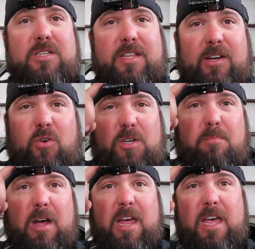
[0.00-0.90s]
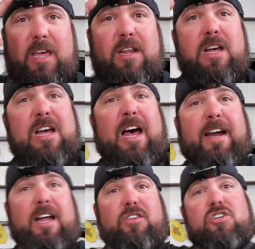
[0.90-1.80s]
this thing onto my head. I
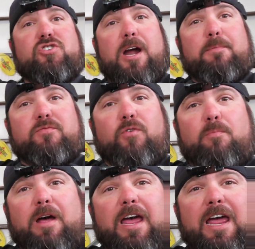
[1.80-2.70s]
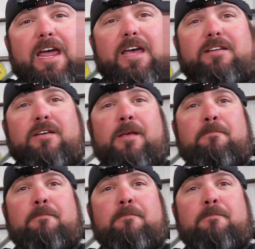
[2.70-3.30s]
got the straps for my hand.